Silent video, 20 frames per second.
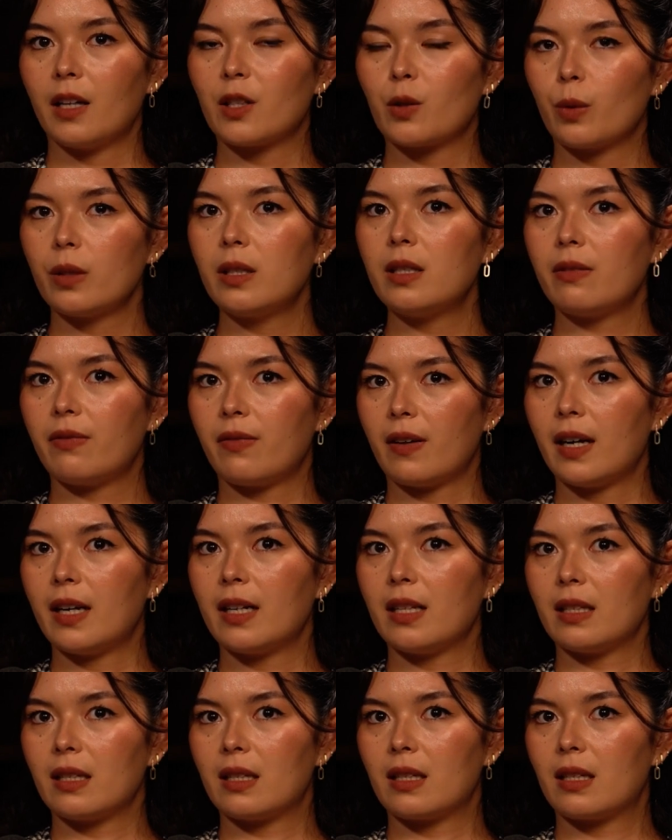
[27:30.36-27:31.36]
it's what
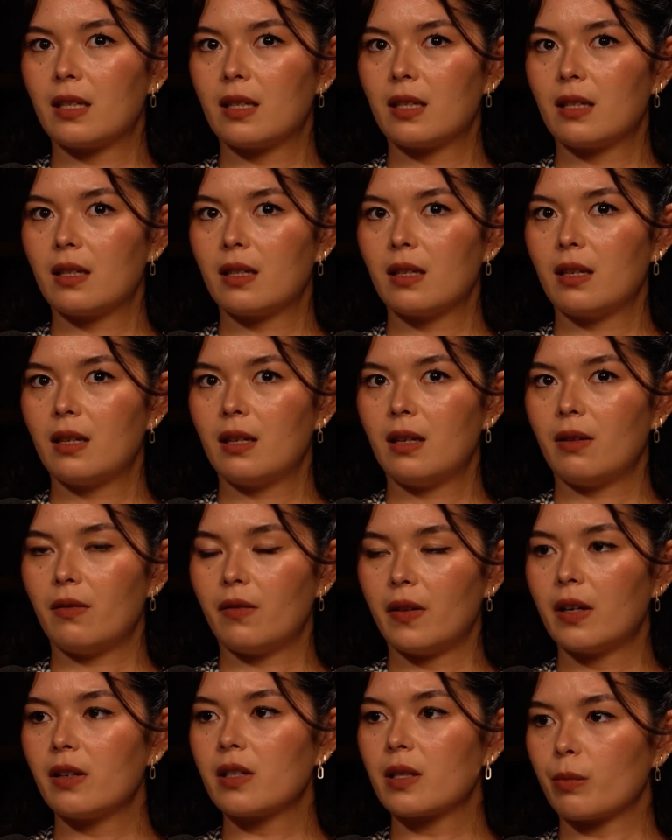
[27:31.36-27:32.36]
defines
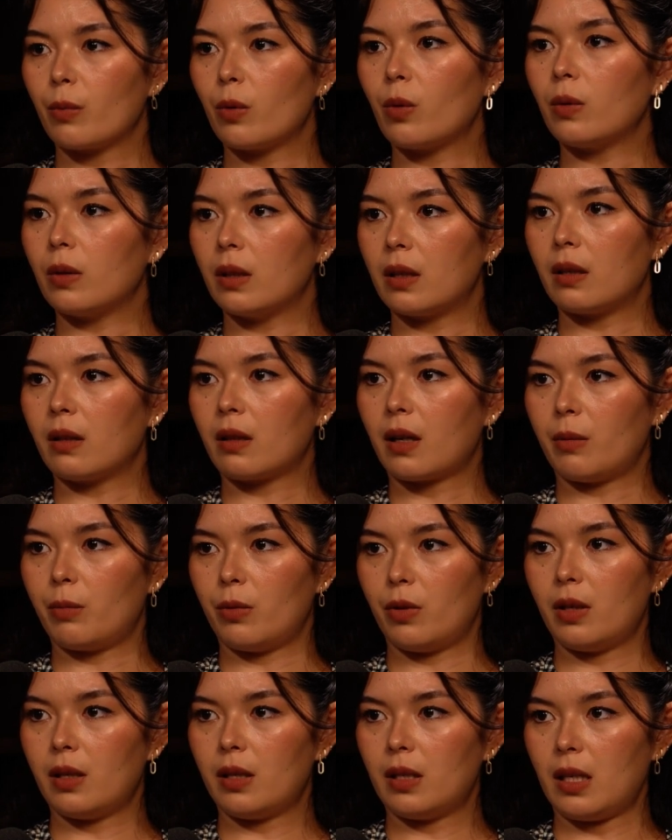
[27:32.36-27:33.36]
very small little
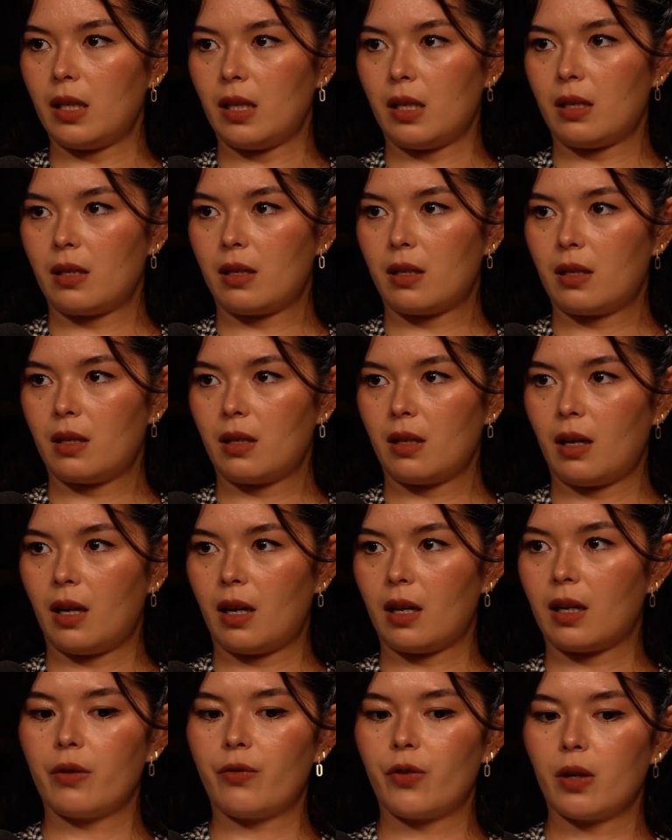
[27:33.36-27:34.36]
communities.
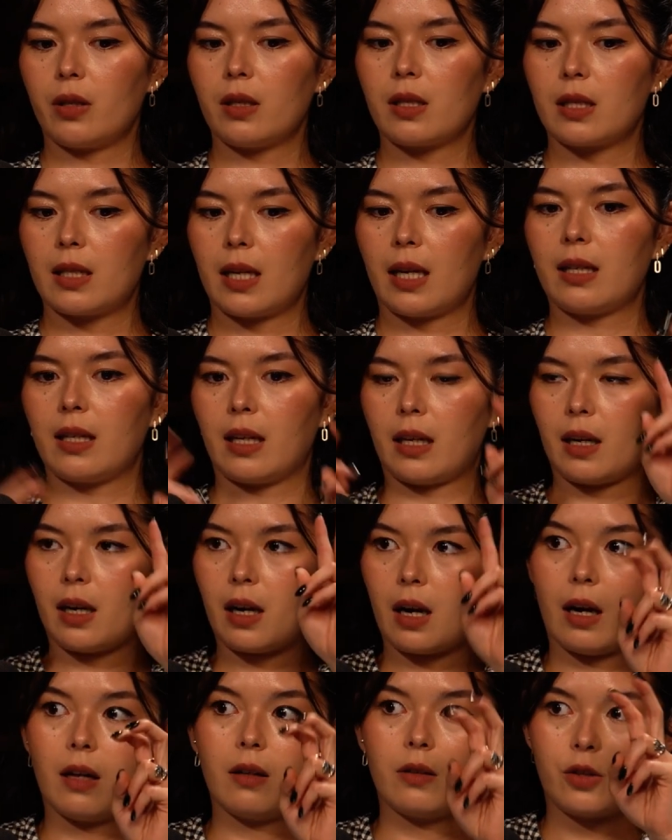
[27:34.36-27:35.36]
And if you understand the
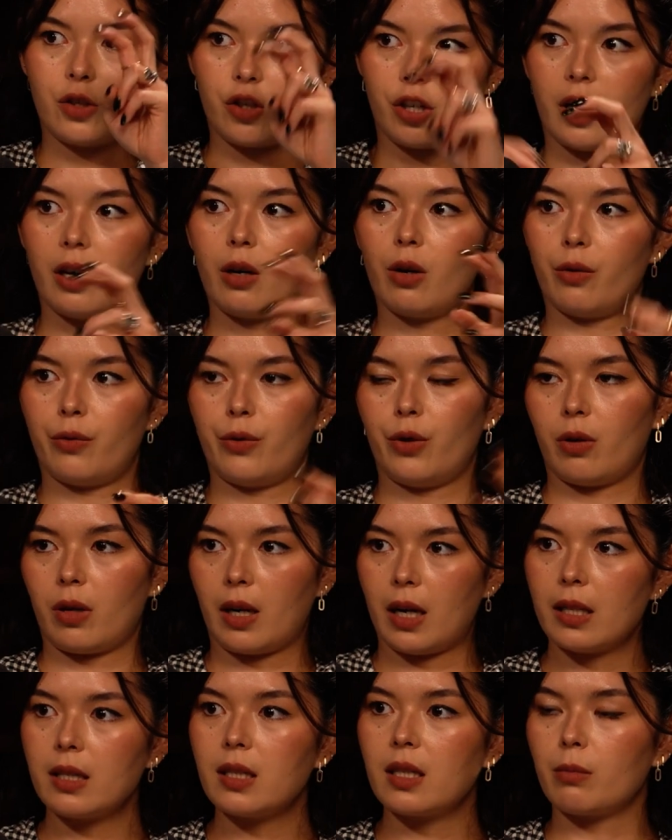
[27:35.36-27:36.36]
culture of your
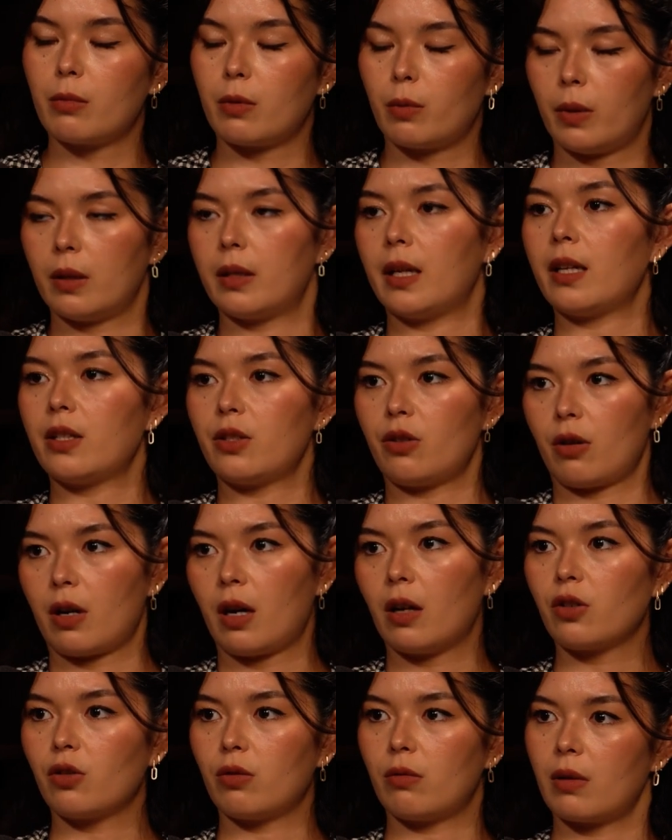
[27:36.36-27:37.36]
customer, well, that's your
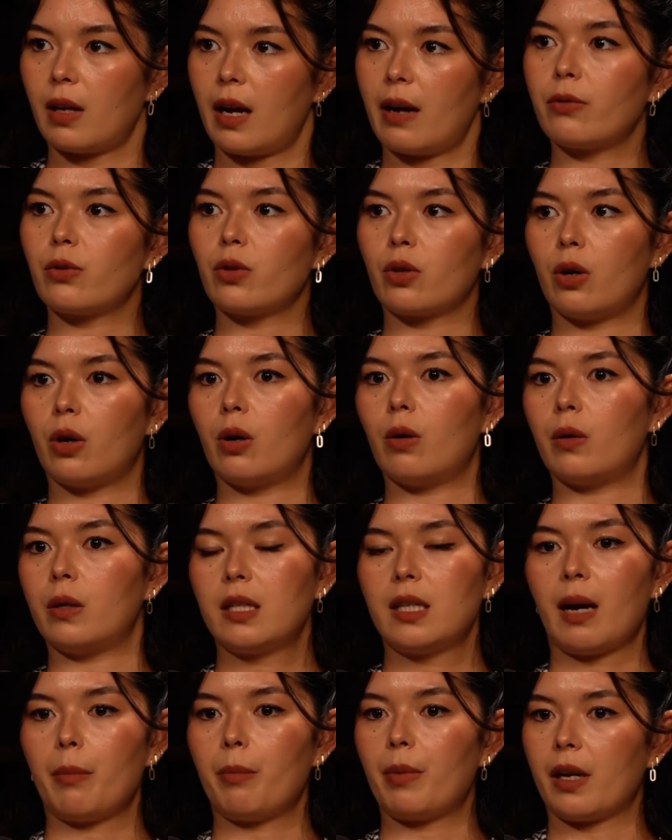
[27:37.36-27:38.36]
culture. You don't have to go
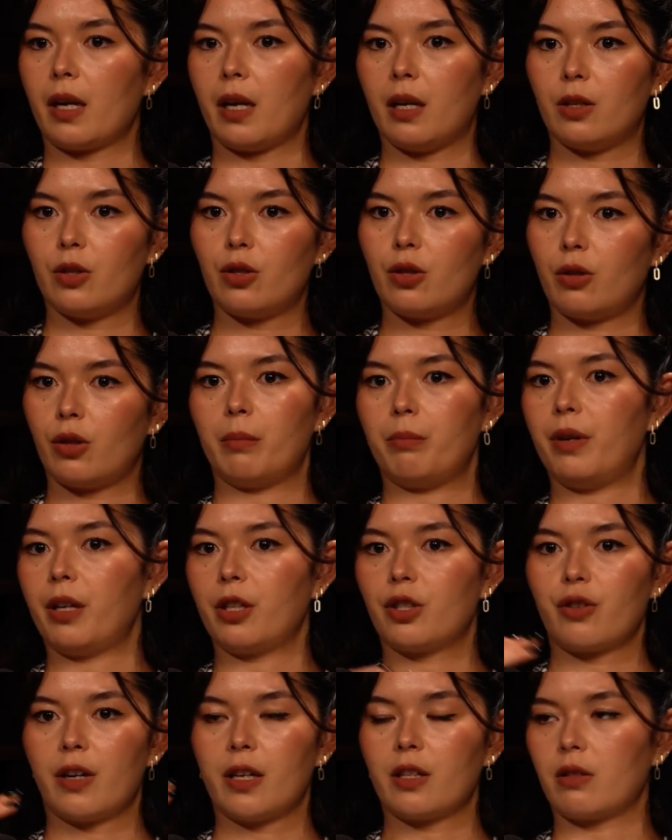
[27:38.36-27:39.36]
tapping into the
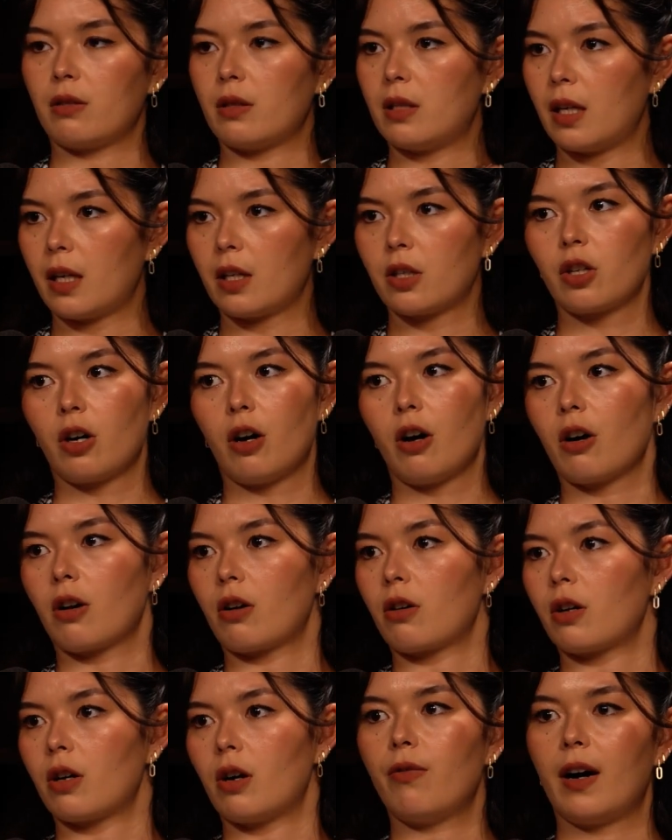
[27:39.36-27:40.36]
big trends on
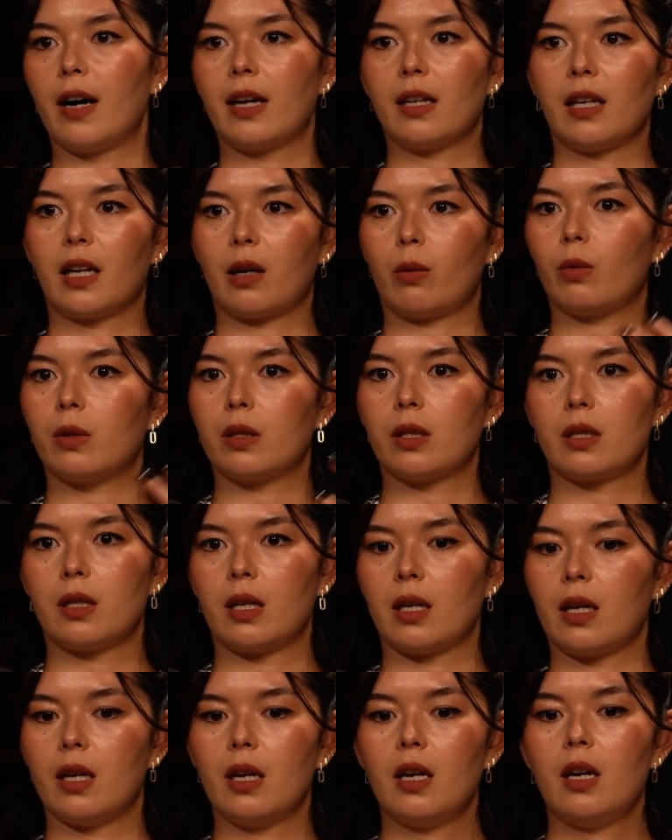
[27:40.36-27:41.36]
TikTok or find like what's
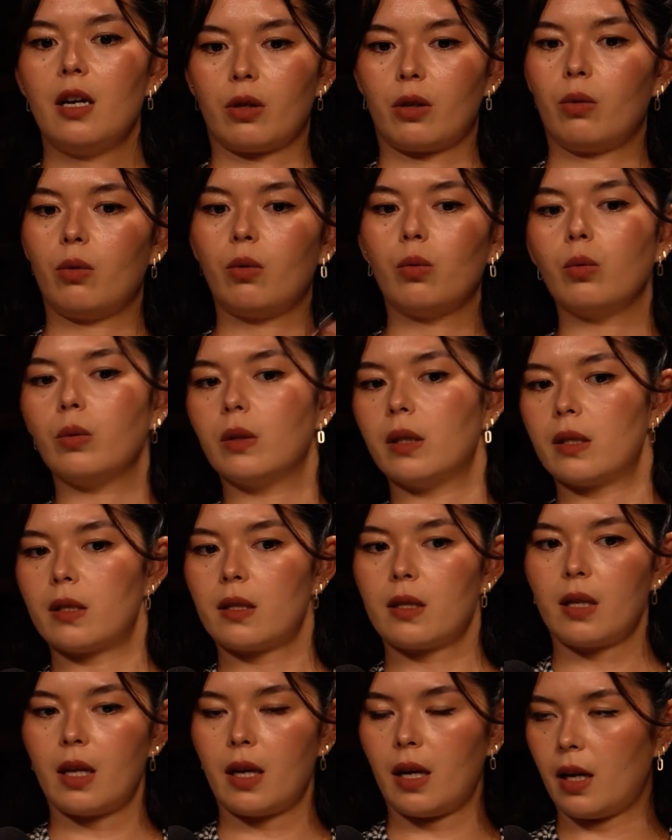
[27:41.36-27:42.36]
the
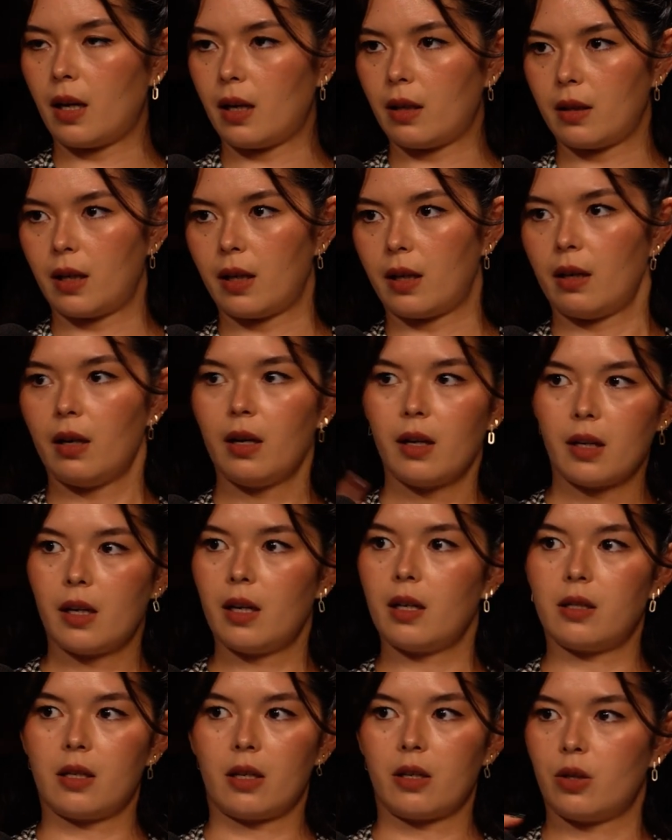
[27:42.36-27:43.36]
coolest thing the
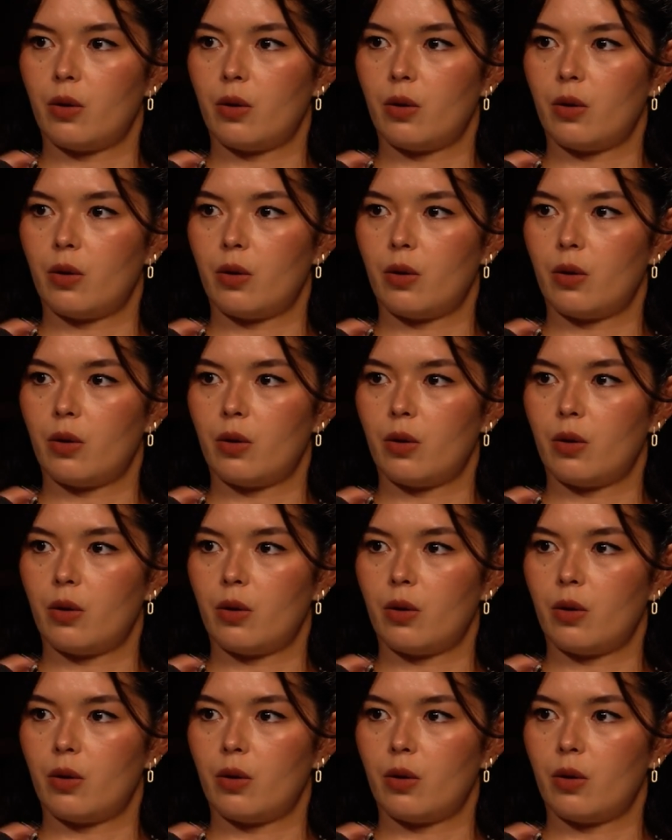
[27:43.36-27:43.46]
kids are